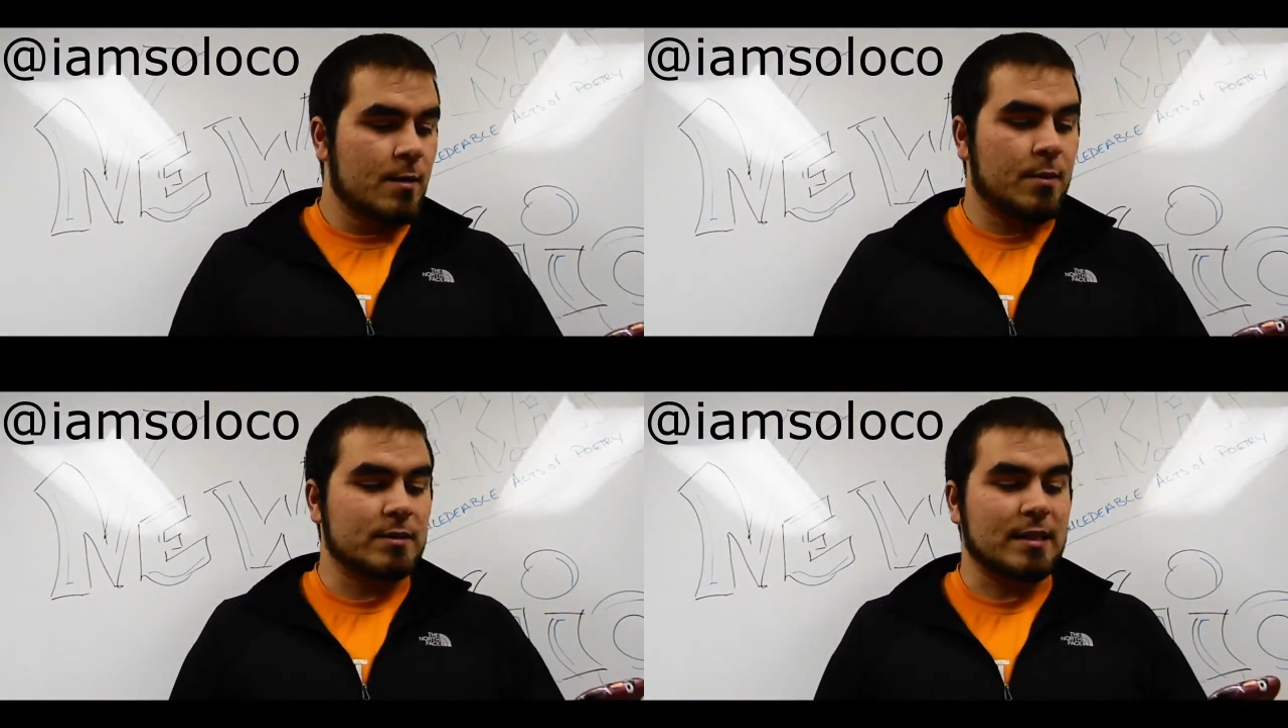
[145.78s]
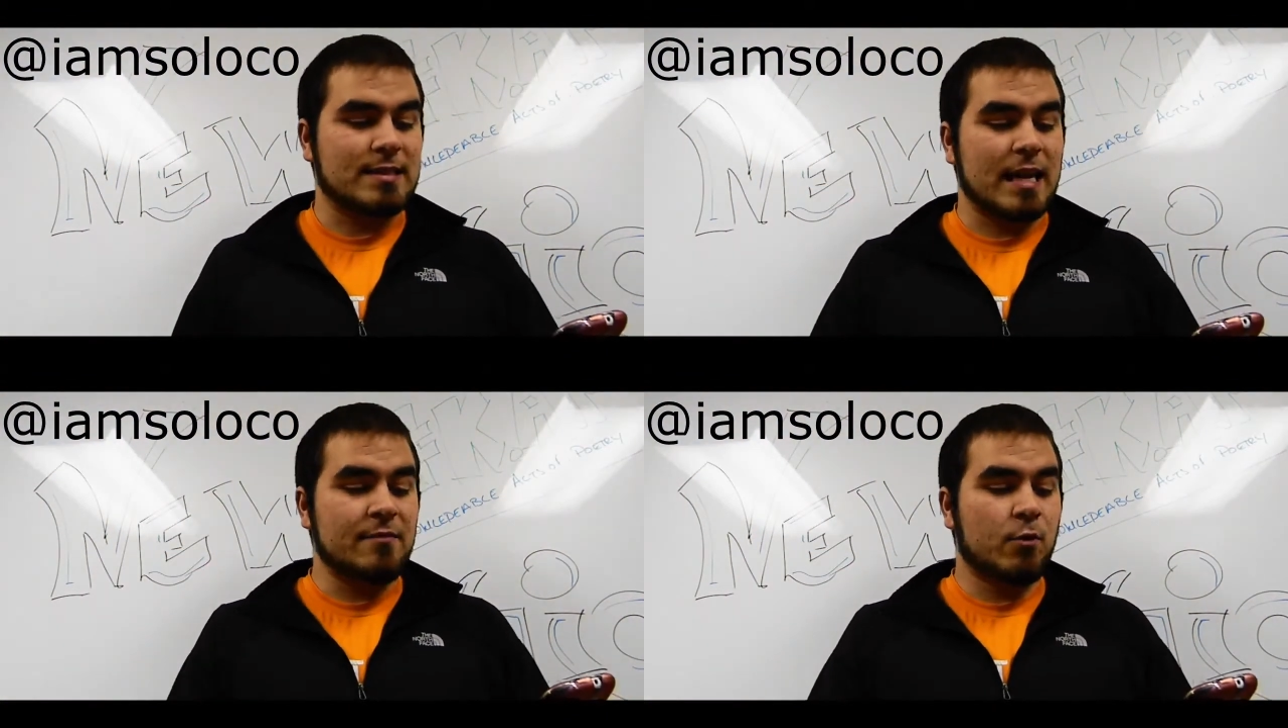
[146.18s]
but that
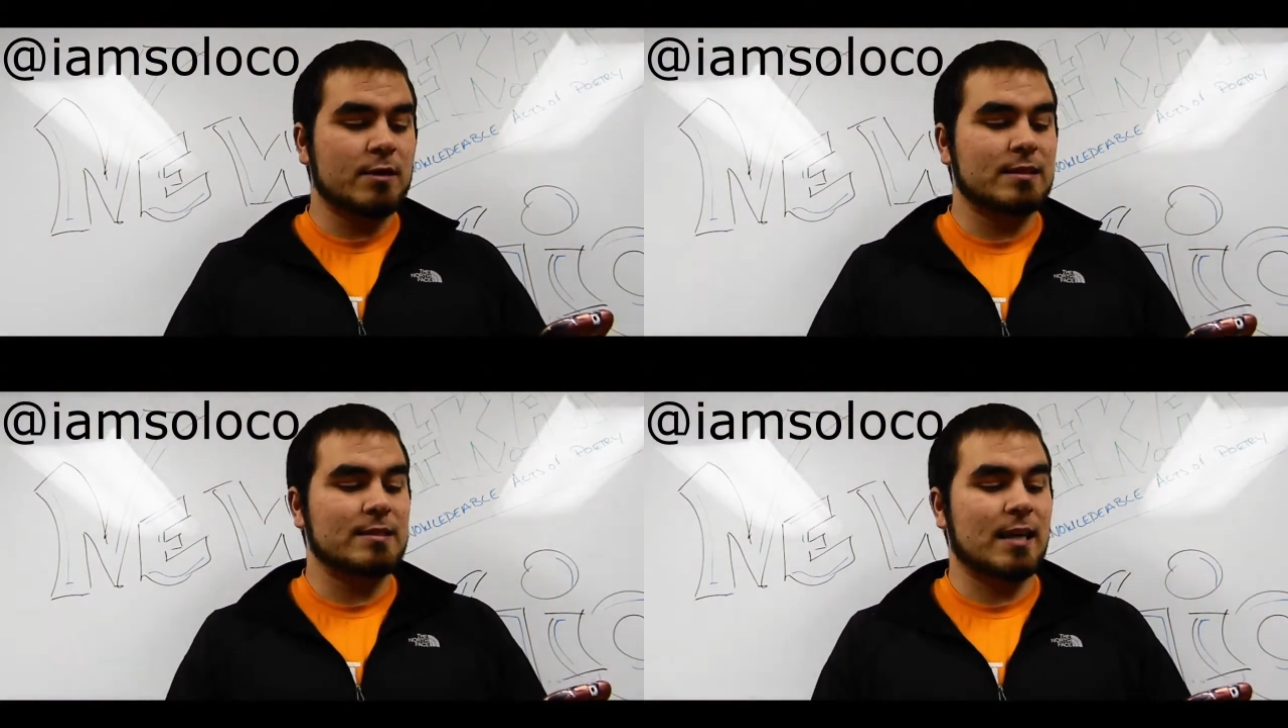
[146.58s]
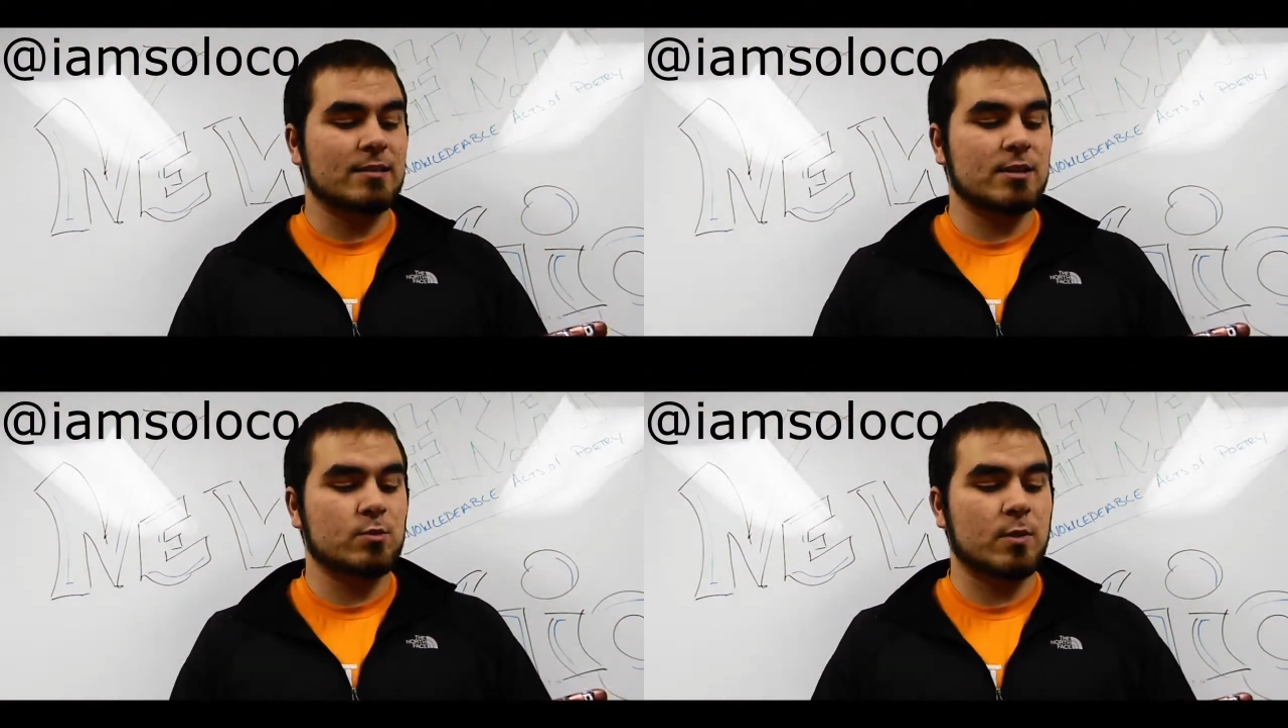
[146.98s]
same voice that
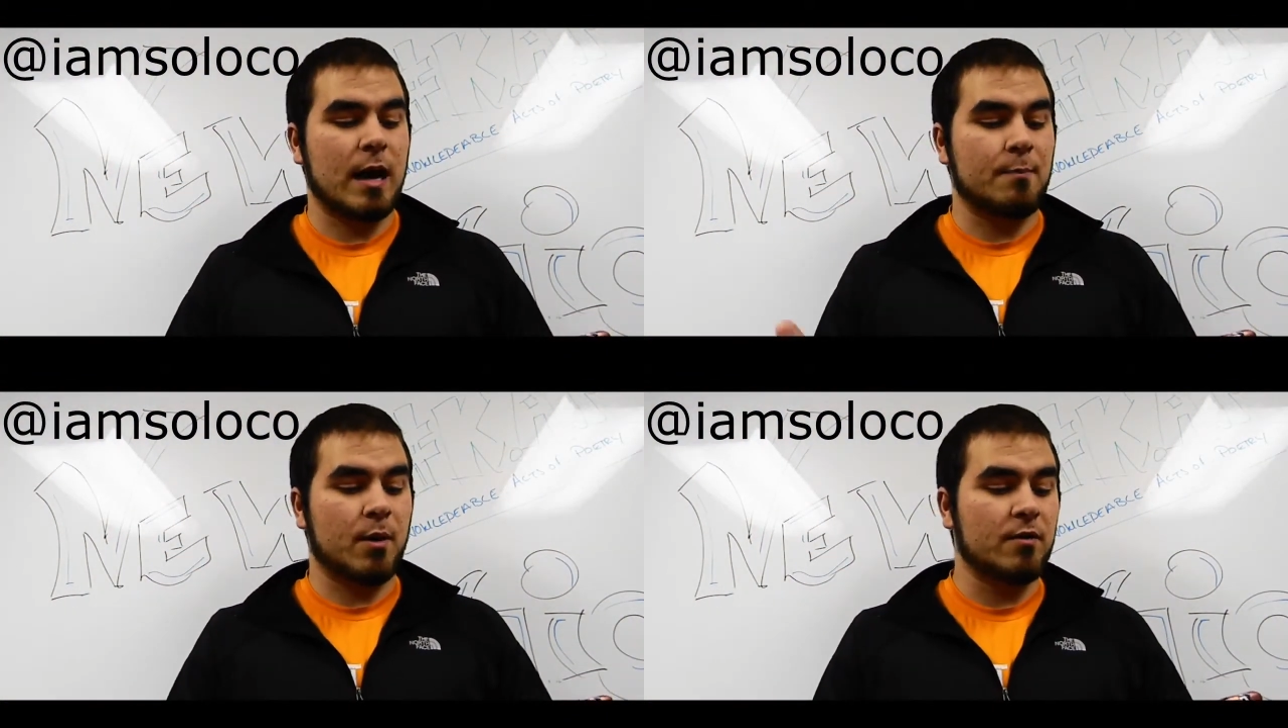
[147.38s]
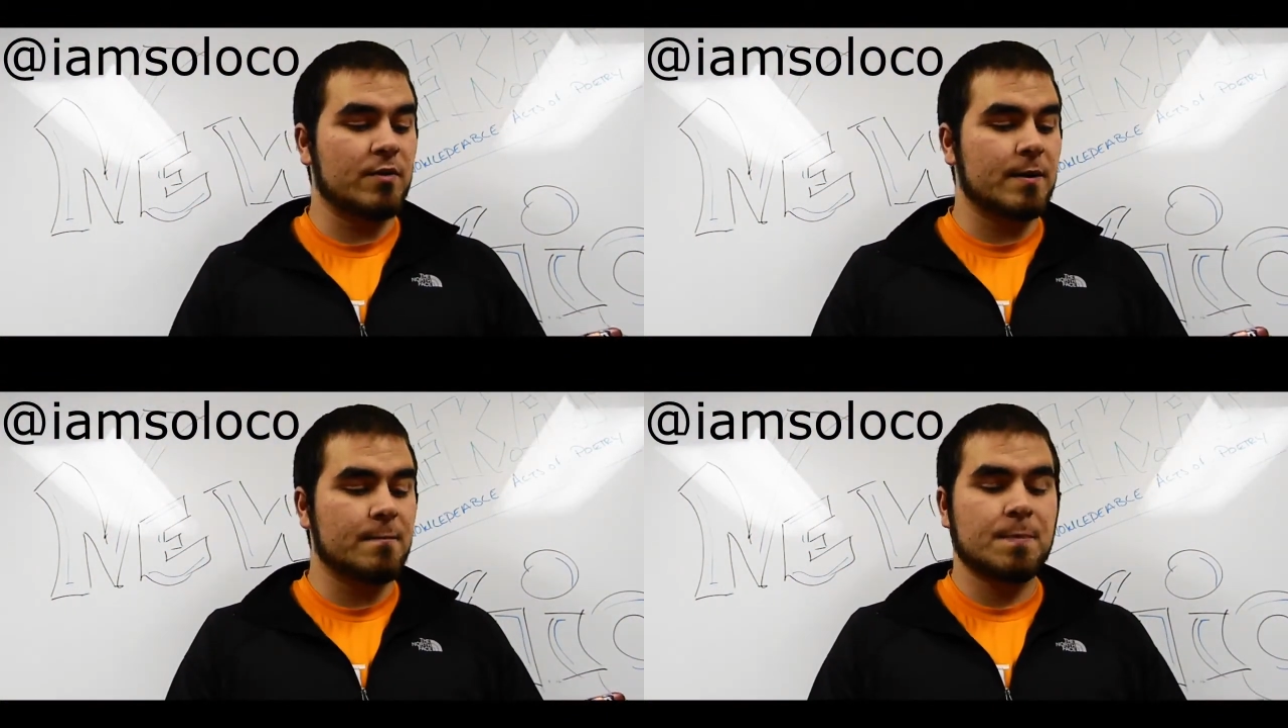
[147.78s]
tells us we're not
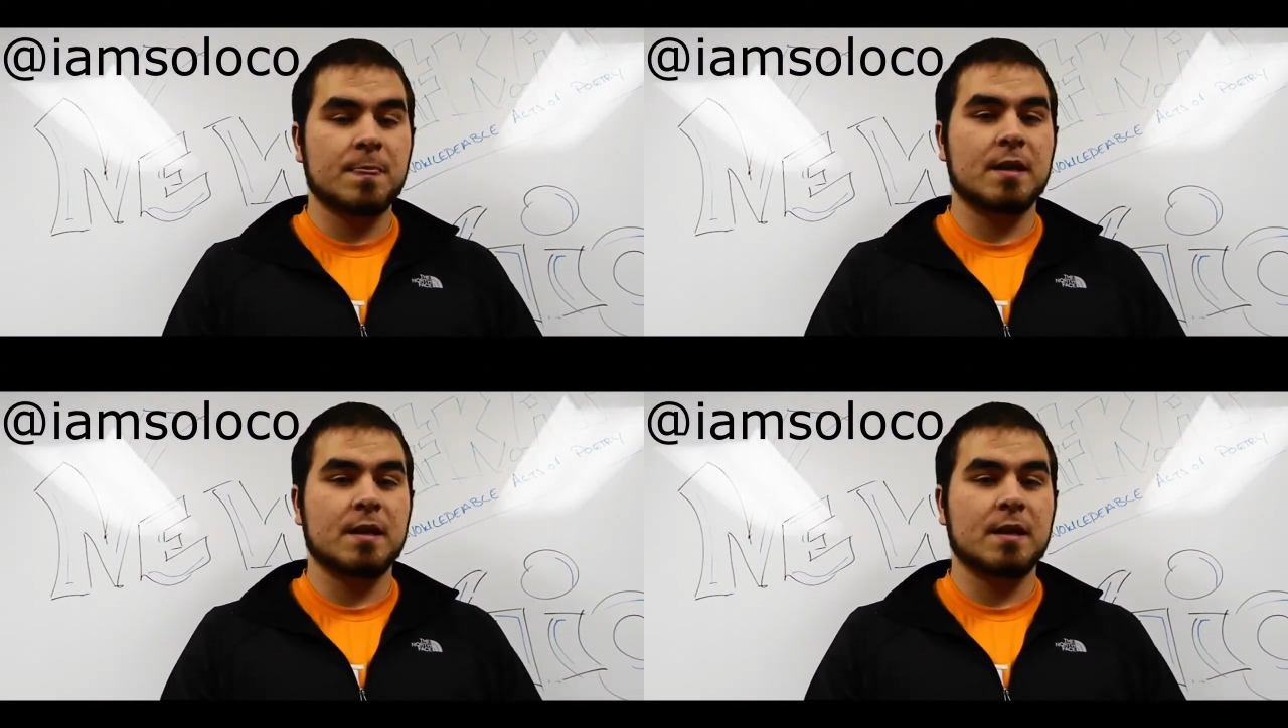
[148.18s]
perfect